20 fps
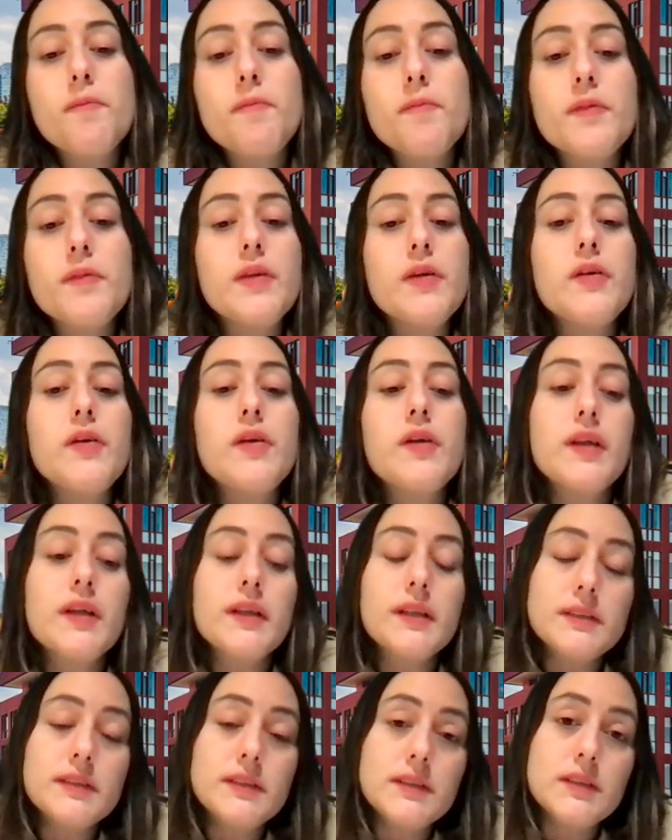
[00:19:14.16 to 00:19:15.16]
their
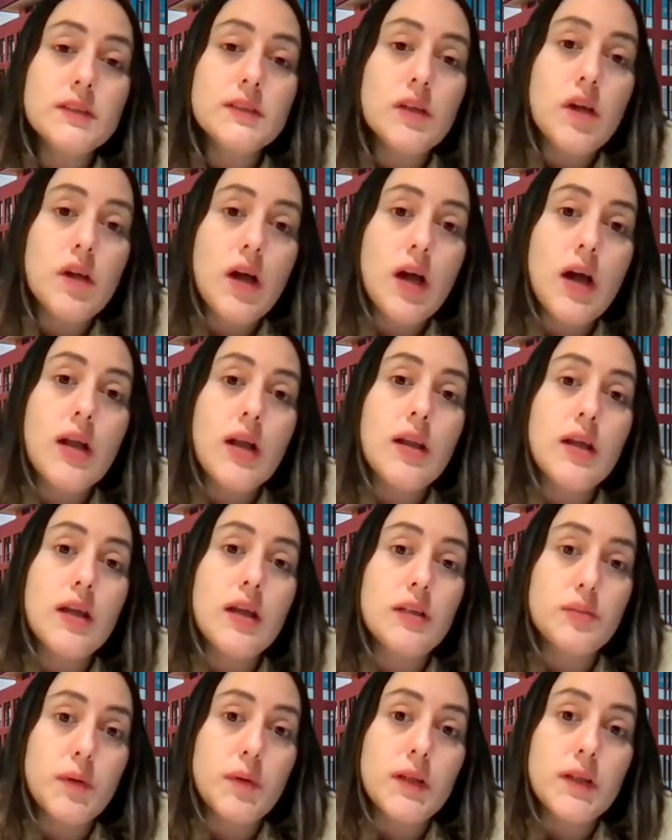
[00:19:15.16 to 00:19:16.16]
needs and
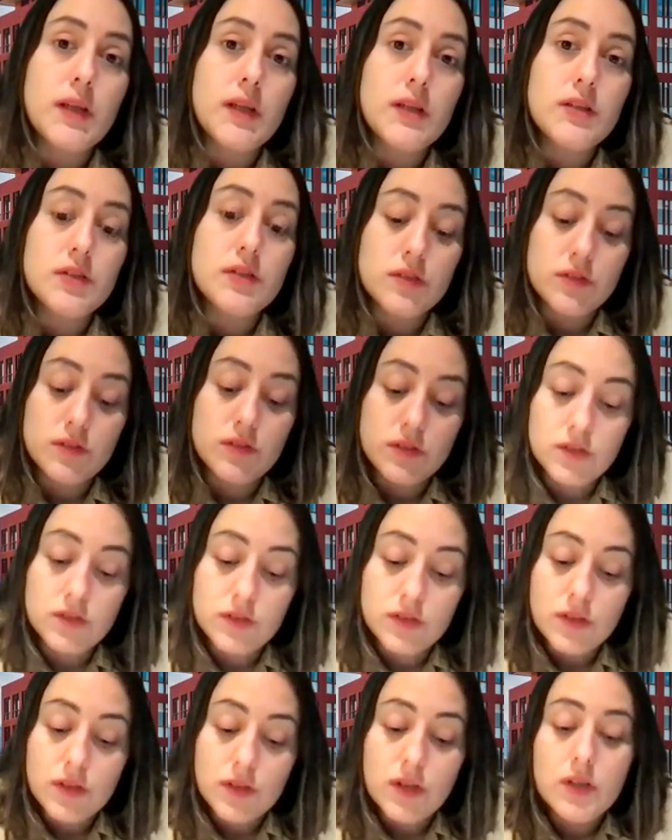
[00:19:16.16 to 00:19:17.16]
expectations.
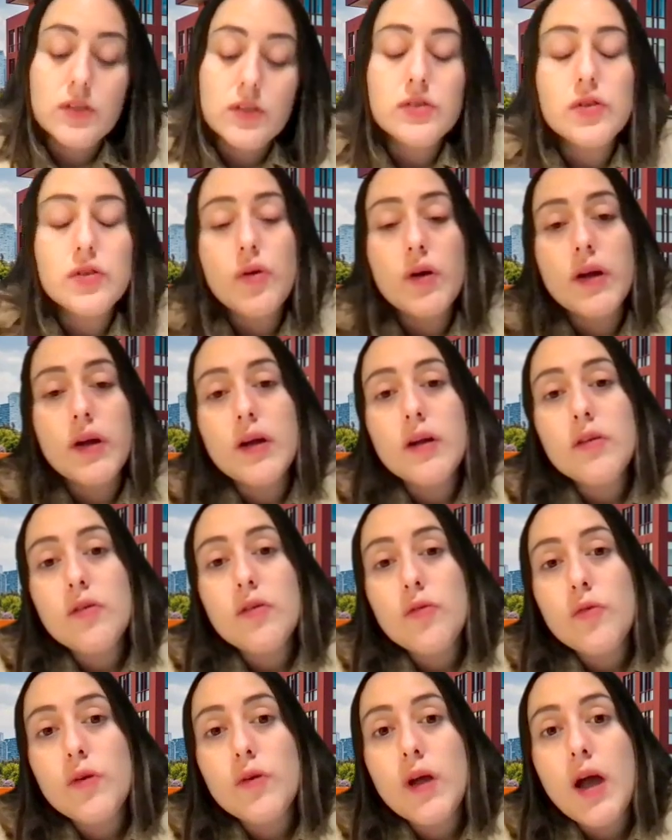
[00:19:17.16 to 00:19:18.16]
So again,
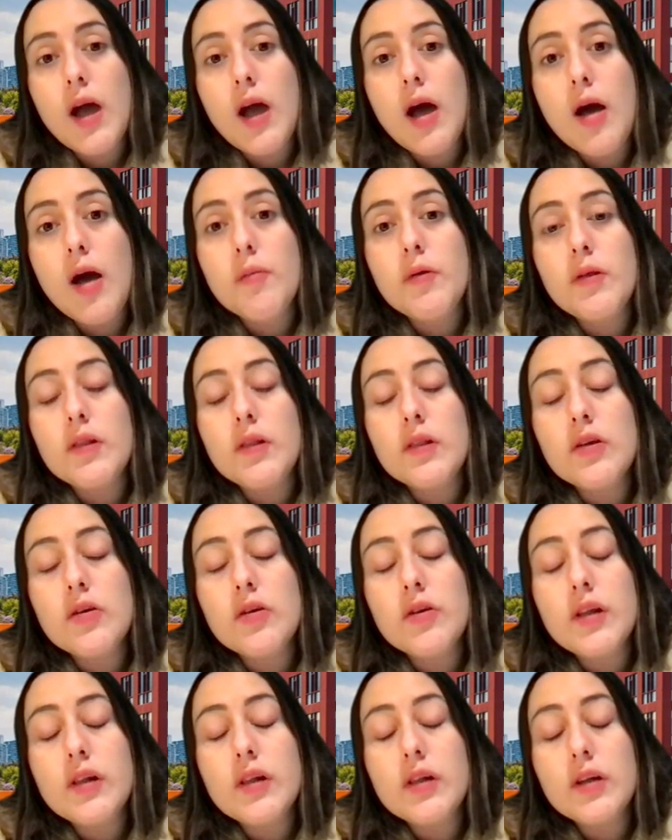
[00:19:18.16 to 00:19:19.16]
we have
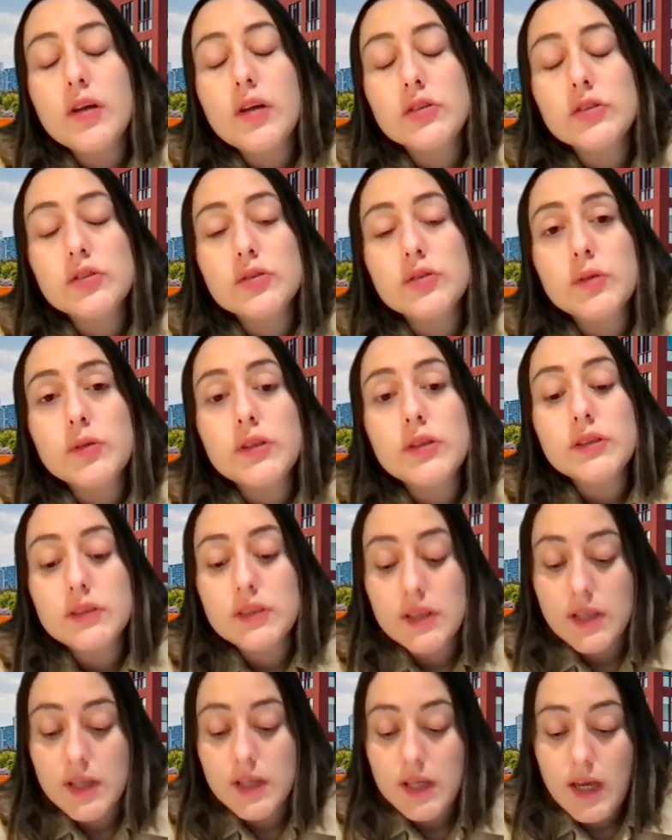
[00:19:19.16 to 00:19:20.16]
loyal customers
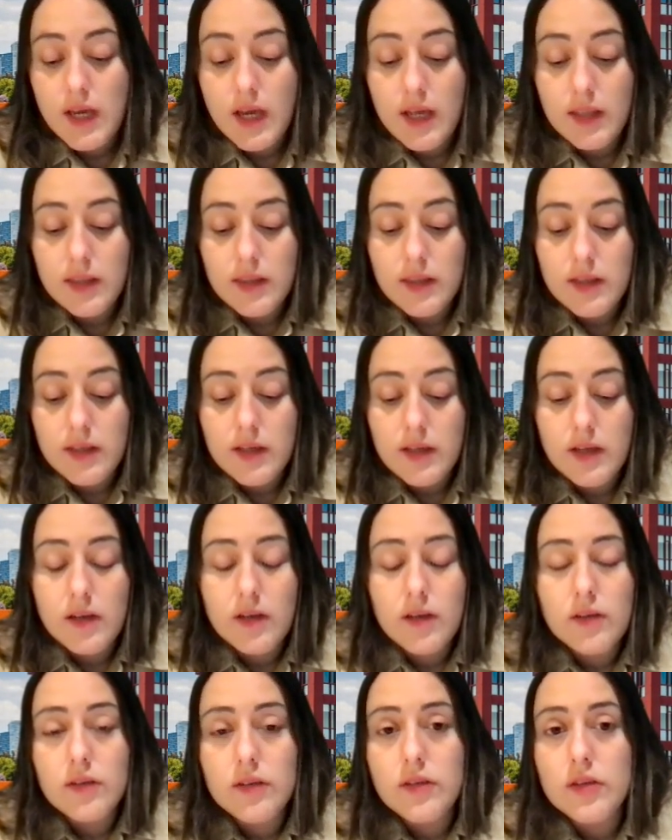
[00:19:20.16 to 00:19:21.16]
and the
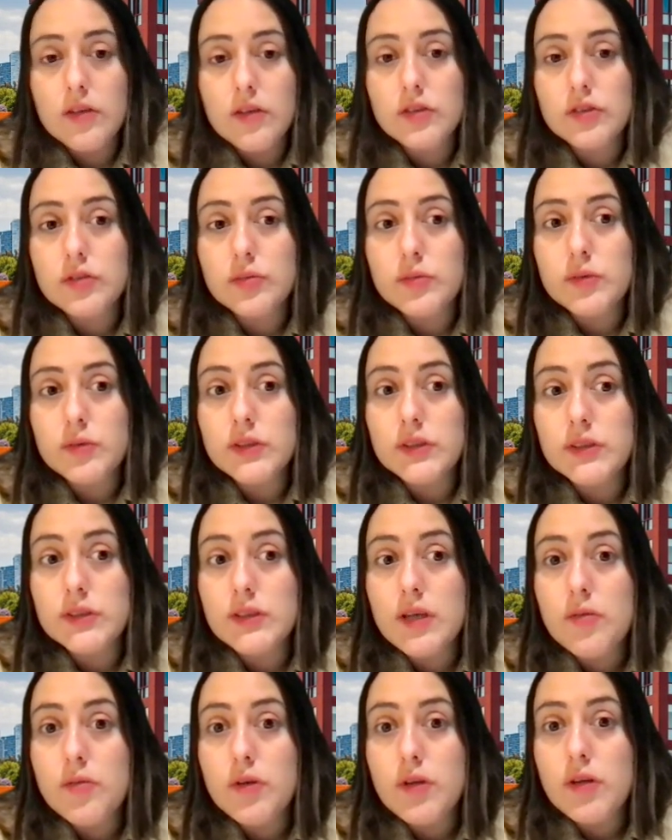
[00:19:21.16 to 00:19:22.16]
customers
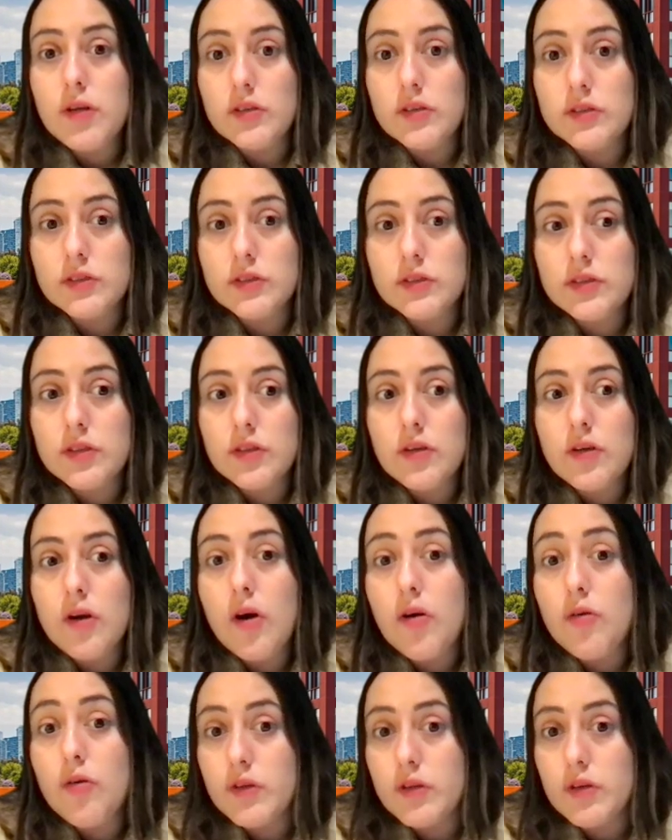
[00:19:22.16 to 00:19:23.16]
stay with us, don't
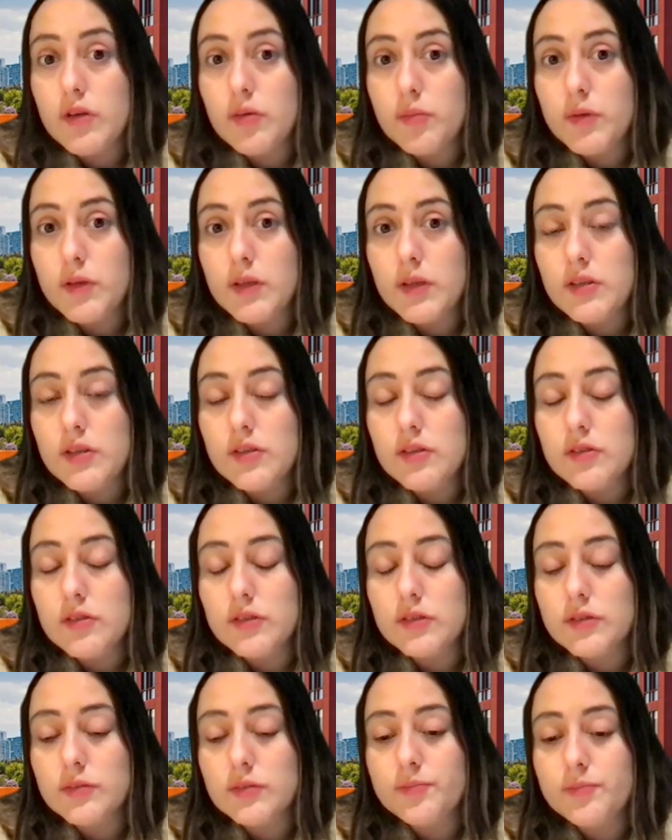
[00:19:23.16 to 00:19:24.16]
go with the
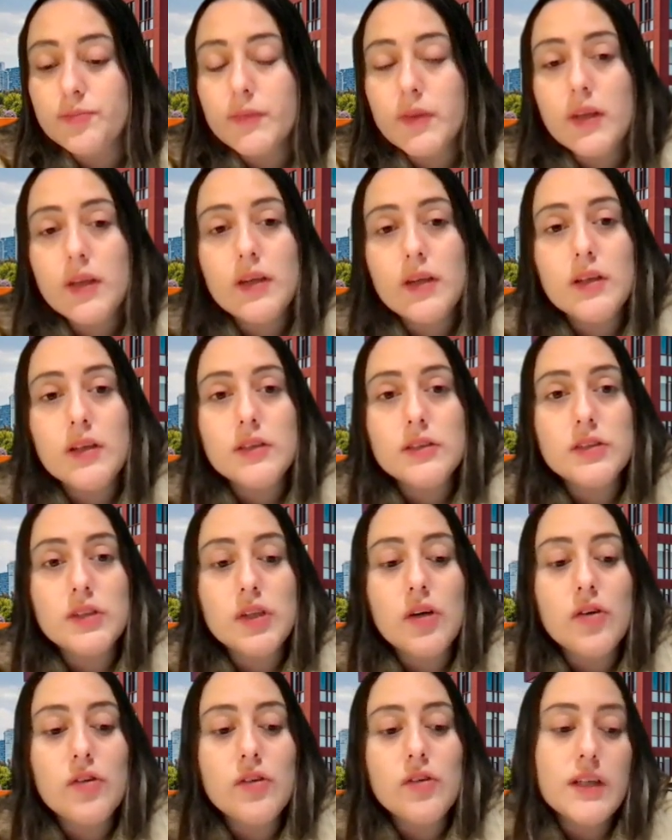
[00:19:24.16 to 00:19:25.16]
competitions.
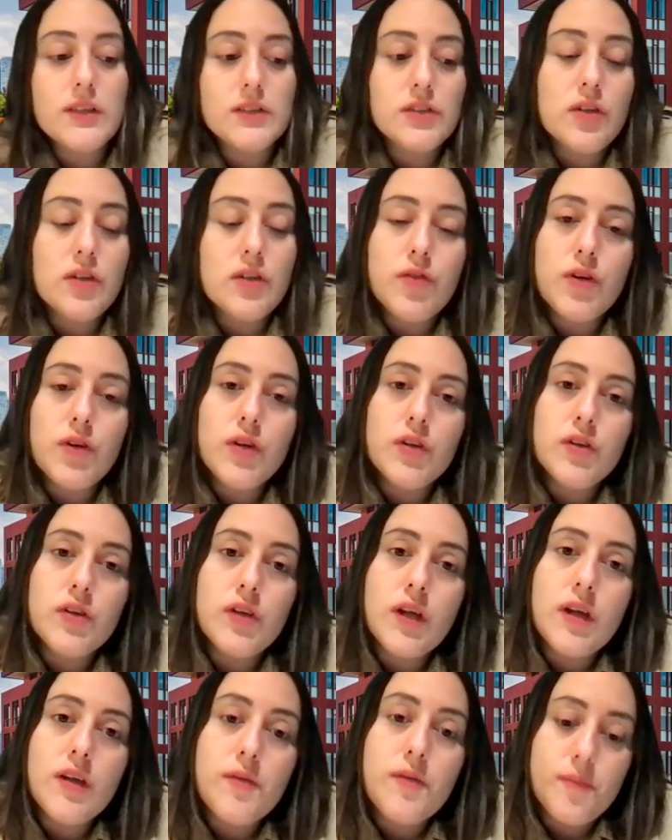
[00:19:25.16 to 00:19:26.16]
So that's all for
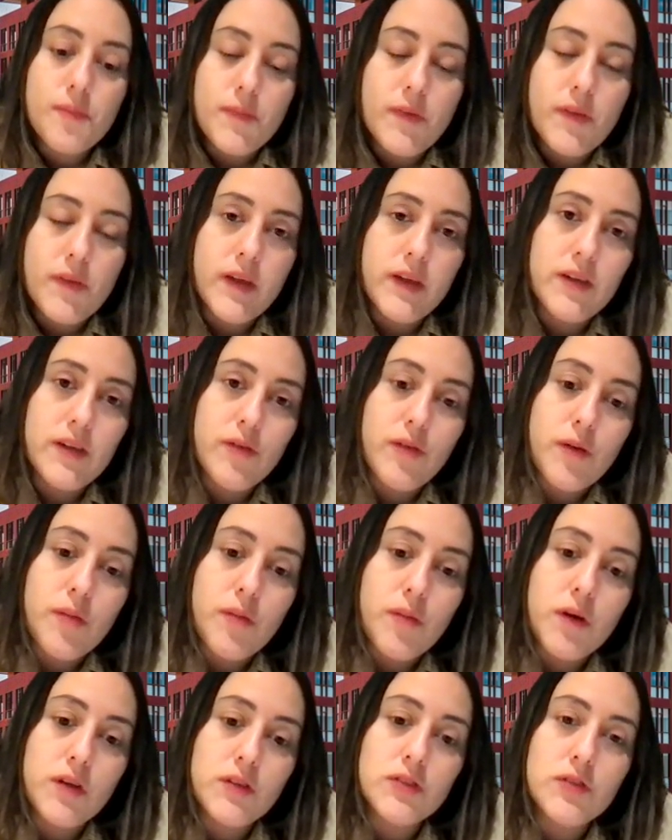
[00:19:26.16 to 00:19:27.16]
today. Thank you very
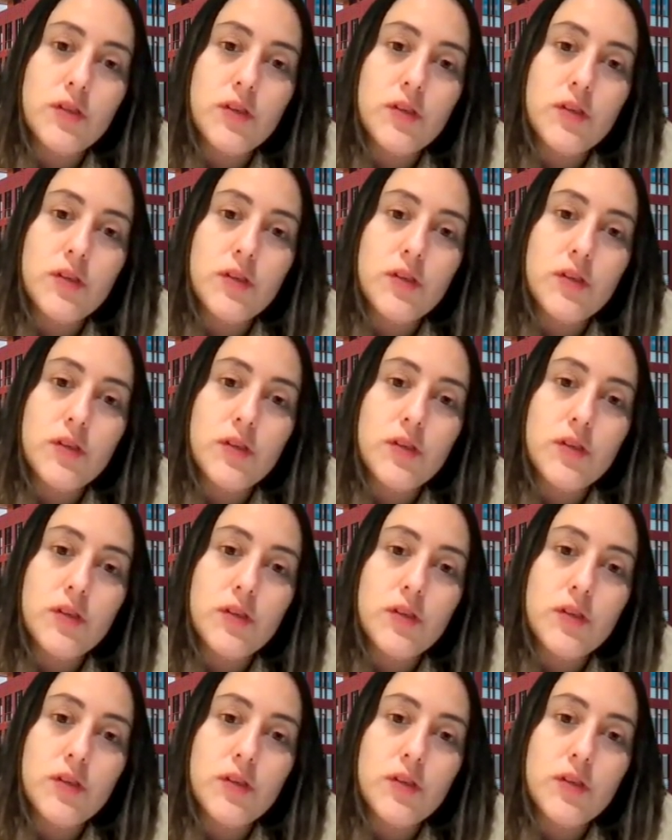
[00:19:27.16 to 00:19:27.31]
much for